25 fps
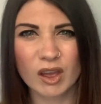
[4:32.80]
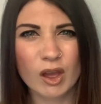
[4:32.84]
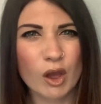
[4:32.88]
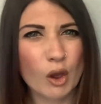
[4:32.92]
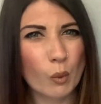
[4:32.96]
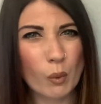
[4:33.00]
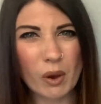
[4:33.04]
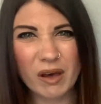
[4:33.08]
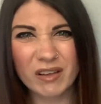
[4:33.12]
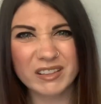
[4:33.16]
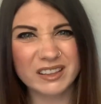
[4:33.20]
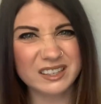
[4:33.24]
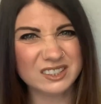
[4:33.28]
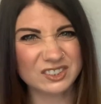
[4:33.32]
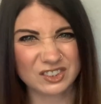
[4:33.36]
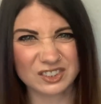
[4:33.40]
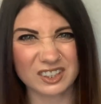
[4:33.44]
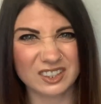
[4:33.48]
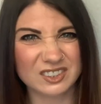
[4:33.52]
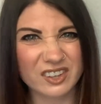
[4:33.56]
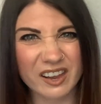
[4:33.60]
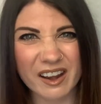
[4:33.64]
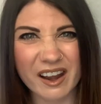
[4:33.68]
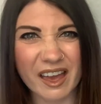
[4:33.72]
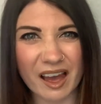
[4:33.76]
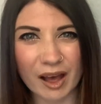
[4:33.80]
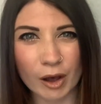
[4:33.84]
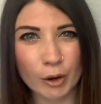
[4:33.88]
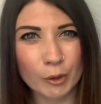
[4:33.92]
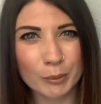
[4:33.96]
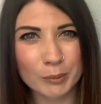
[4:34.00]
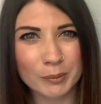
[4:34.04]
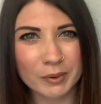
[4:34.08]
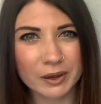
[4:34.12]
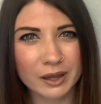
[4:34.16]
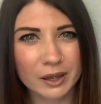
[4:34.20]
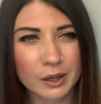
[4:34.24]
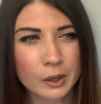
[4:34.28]
Well, this doesn't
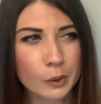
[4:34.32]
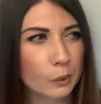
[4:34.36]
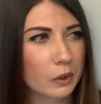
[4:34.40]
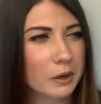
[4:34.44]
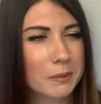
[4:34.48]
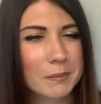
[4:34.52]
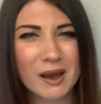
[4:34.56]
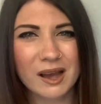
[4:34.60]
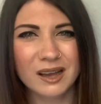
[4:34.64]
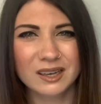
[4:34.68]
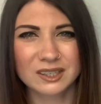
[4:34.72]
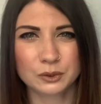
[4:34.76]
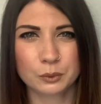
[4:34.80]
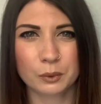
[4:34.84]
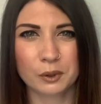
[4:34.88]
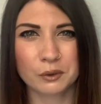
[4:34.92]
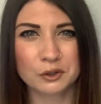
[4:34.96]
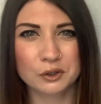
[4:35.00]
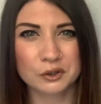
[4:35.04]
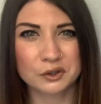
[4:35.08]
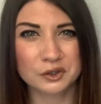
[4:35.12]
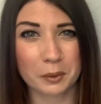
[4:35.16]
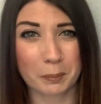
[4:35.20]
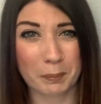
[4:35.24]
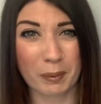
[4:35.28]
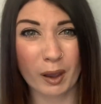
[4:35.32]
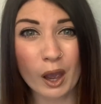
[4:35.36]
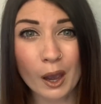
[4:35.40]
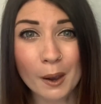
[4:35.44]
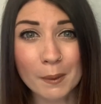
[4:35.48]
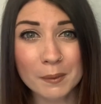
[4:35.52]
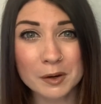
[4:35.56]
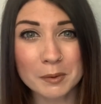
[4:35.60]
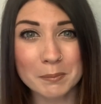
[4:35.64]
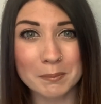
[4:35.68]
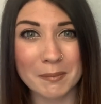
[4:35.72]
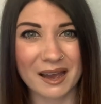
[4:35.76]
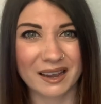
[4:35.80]
help. We might as well use a
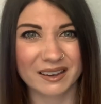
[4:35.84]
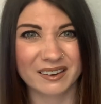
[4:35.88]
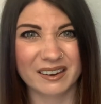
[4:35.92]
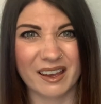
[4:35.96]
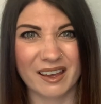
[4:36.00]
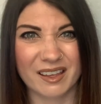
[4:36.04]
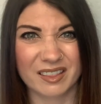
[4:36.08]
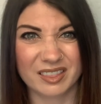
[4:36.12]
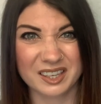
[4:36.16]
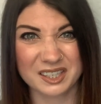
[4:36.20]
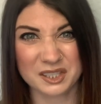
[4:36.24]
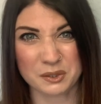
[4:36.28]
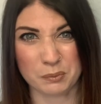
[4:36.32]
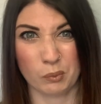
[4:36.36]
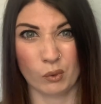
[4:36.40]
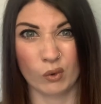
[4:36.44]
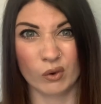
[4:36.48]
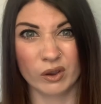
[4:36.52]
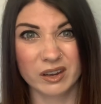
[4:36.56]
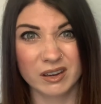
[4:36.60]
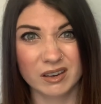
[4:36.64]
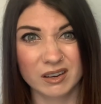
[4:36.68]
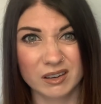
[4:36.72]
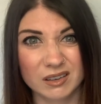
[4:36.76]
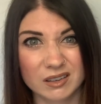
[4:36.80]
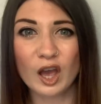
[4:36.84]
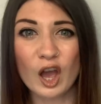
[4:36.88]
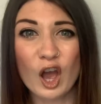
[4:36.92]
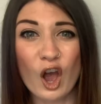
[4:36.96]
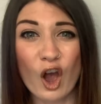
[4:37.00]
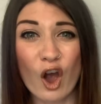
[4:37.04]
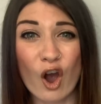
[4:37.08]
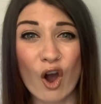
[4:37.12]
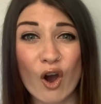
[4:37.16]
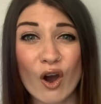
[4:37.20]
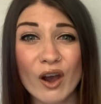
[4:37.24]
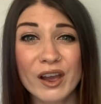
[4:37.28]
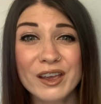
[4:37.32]
permanent magnet at this point.
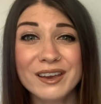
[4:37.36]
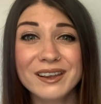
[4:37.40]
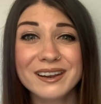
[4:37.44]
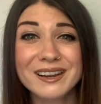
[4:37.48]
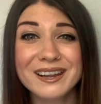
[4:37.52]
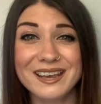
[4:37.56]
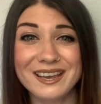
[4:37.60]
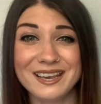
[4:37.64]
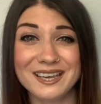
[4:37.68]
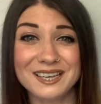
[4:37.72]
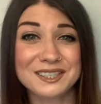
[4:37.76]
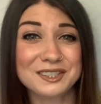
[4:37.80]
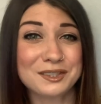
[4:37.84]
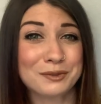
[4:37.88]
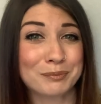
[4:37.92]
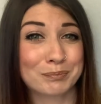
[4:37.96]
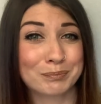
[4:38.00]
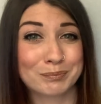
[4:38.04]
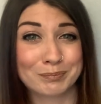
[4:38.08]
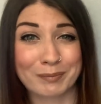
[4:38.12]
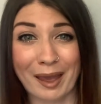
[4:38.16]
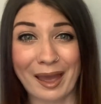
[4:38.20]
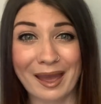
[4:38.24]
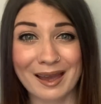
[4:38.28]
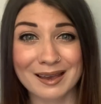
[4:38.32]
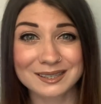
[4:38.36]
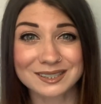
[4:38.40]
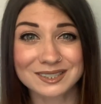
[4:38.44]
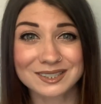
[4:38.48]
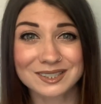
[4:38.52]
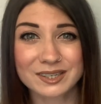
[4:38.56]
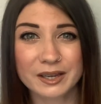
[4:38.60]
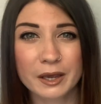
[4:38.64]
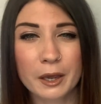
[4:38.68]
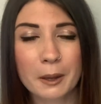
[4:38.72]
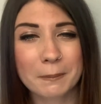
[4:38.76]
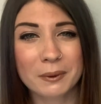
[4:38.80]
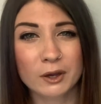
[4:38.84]
Iron is best,
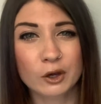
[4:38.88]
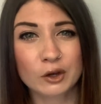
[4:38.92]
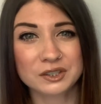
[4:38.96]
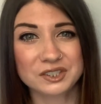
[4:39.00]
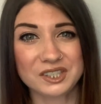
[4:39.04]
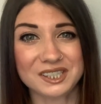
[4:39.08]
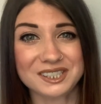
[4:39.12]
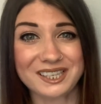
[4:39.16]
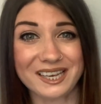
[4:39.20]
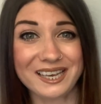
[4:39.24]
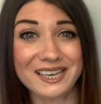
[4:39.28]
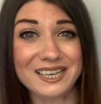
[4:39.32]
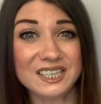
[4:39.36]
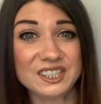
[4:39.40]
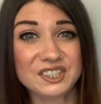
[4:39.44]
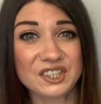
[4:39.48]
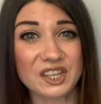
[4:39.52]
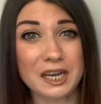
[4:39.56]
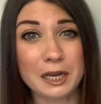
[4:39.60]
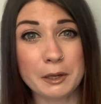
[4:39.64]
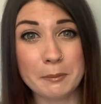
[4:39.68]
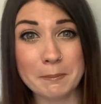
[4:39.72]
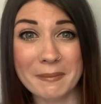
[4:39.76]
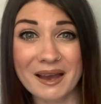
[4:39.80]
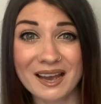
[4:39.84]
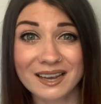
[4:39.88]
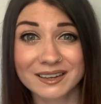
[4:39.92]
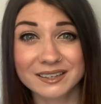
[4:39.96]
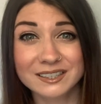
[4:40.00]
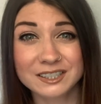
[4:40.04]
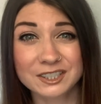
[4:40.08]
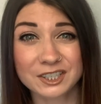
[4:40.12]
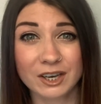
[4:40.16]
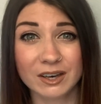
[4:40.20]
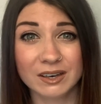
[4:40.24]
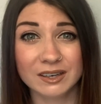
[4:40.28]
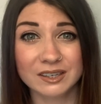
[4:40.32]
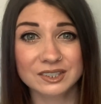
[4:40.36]
because it's easily
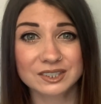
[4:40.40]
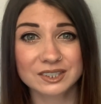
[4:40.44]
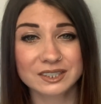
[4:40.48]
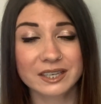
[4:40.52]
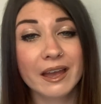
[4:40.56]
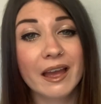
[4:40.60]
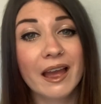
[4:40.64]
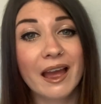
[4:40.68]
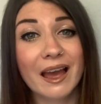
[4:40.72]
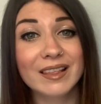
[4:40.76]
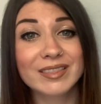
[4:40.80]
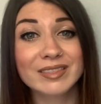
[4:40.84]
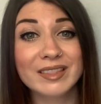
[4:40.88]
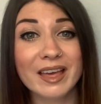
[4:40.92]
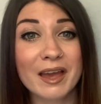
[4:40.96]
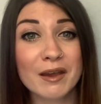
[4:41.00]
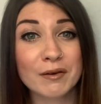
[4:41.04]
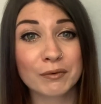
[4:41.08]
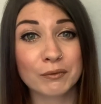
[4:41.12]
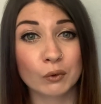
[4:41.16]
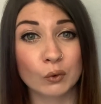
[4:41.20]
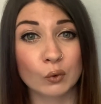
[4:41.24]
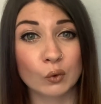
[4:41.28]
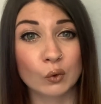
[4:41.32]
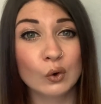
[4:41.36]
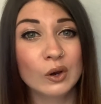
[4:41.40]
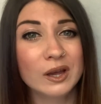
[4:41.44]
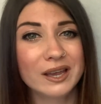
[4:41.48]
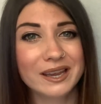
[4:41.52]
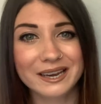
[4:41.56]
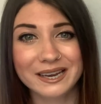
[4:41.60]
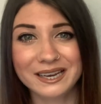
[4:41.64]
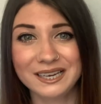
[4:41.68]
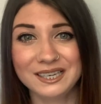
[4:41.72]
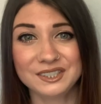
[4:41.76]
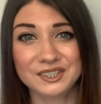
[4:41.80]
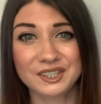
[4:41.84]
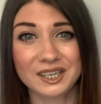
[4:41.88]
magnetized and therefore
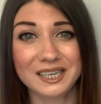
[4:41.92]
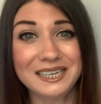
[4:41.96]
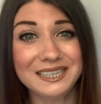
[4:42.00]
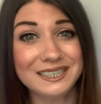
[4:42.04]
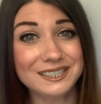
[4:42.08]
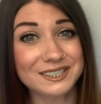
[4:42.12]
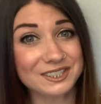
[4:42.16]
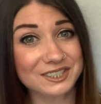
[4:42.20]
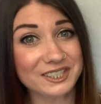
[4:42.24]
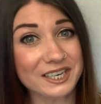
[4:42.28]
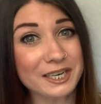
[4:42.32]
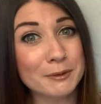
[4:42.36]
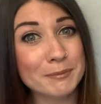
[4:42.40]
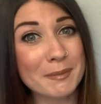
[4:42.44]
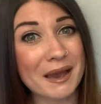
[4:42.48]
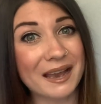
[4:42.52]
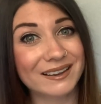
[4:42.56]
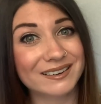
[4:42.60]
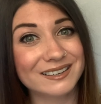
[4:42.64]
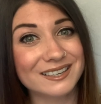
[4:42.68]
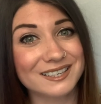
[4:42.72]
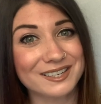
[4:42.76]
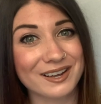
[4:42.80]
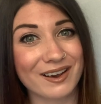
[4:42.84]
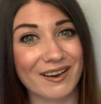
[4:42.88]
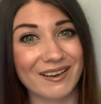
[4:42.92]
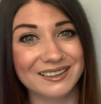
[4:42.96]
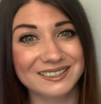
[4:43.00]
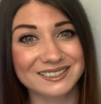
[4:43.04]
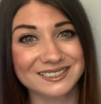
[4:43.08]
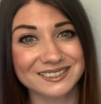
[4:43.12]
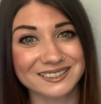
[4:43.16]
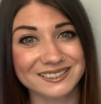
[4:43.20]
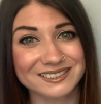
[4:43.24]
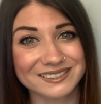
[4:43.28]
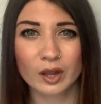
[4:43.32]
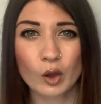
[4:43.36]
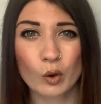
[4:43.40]
easily
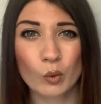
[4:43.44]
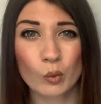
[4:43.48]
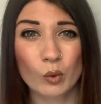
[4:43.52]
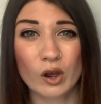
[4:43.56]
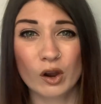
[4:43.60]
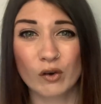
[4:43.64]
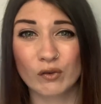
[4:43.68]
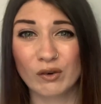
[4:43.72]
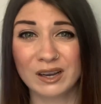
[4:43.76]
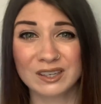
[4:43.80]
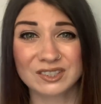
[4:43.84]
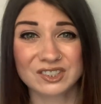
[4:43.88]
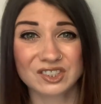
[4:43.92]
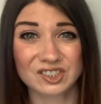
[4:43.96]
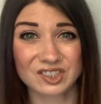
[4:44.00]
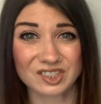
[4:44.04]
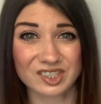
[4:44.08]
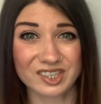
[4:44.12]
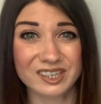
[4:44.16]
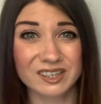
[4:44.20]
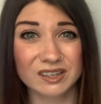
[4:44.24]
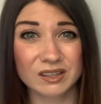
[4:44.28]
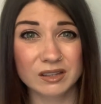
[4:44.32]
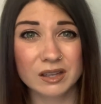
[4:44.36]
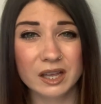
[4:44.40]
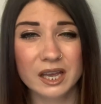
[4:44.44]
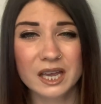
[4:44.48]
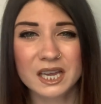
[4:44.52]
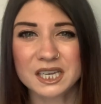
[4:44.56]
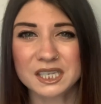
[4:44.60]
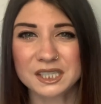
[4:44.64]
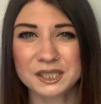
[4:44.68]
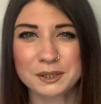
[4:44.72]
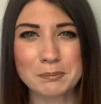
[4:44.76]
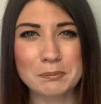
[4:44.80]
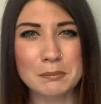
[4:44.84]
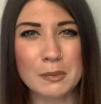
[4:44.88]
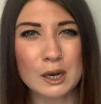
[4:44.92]
demagnetized. Whereas steel
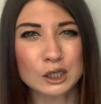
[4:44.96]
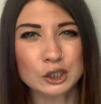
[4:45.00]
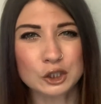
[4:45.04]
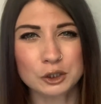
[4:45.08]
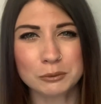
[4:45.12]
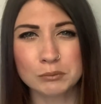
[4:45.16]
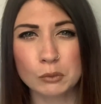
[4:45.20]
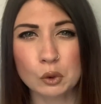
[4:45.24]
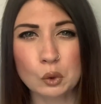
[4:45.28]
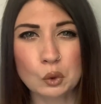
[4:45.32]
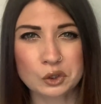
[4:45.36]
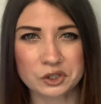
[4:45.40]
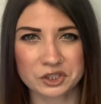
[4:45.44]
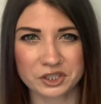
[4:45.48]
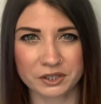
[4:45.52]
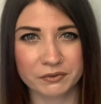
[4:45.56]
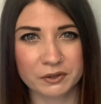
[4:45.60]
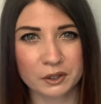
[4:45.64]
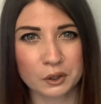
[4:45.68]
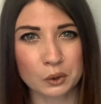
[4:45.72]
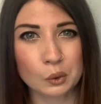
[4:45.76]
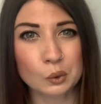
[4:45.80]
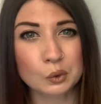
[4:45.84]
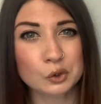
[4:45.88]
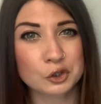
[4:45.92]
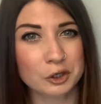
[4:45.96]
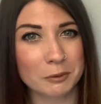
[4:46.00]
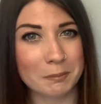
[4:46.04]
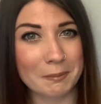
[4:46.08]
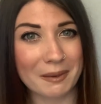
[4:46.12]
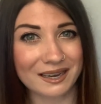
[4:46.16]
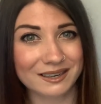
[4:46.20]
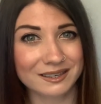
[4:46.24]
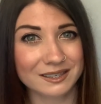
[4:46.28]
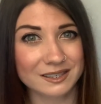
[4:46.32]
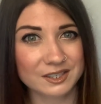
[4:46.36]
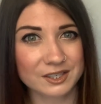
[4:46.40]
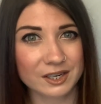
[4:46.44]
is much more difficult to
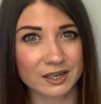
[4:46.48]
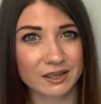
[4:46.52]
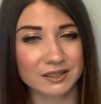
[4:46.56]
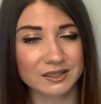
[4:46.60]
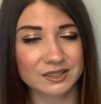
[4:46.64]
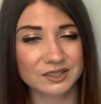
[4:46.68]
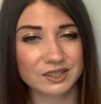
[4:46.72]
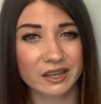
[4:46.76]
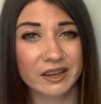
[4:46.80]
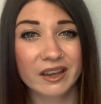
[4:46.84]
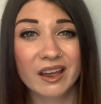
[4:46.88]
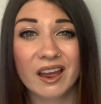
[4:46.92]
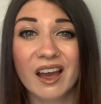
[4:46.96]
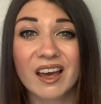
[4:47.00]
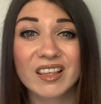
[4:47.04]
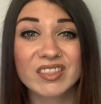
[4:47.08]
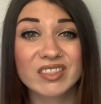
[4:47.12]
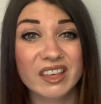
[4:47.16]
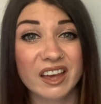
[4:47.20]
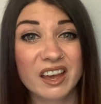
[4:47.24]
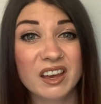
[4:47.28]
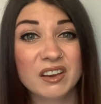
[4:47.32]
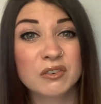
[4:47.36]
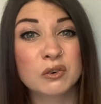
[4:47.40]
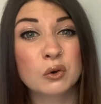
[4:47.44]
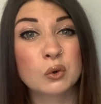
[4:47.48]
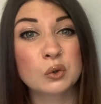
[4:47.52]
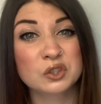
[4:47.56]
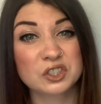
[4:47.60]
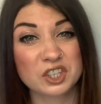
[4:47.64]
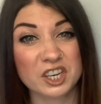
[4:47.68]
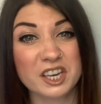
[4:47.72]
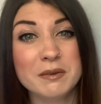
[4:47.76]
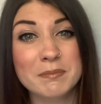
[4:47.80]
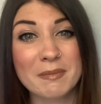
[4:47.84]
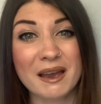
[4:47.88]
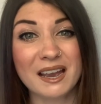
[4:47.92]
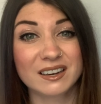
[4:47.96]
magnetize and therefore
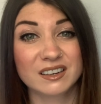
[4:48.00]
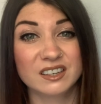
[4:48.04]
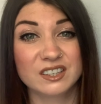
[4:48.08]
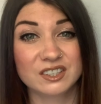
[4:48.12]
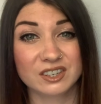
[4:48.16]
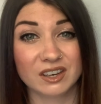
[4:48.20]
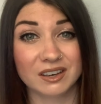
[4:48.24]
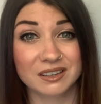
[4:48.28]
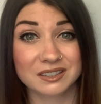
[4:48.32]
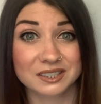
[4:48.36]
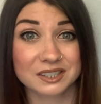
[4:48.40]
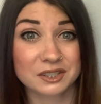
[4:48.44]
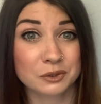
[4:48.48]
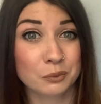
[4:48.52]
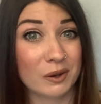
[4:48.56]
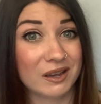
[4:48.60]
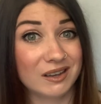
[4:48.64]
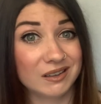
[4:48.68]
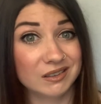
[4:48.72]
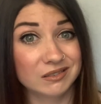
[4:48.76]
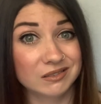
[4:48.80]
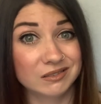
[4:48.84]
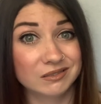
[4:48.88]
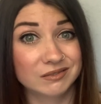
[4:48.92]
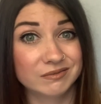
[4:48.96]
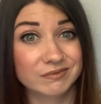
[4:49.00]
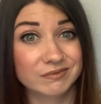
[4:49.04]
demagnetize as well.